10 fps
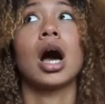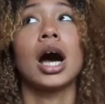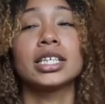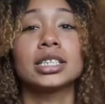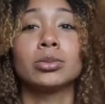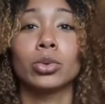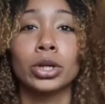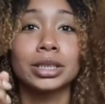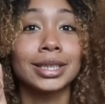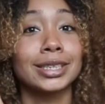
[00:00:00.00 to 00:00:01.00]

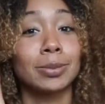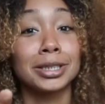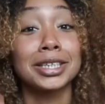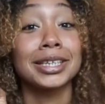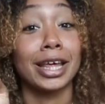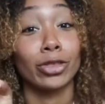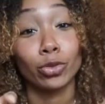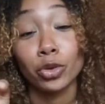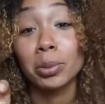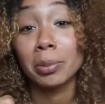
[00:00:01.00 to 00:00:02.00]
Moist, especially that
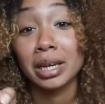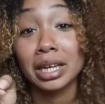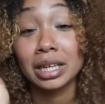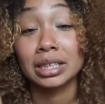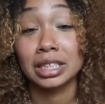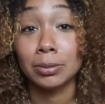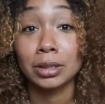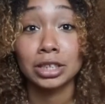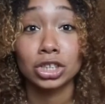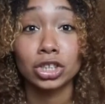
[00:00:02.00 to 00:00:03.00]
3-minute deep
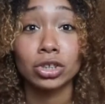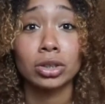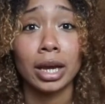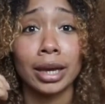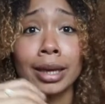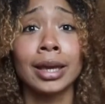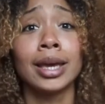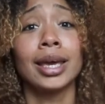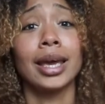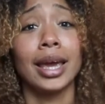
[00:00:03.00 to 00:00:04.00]
conditioner, like,
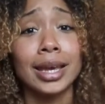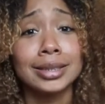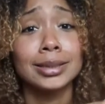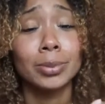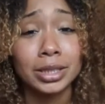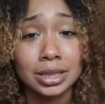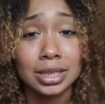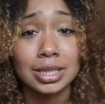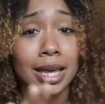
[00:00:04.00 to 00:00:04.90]
is the business.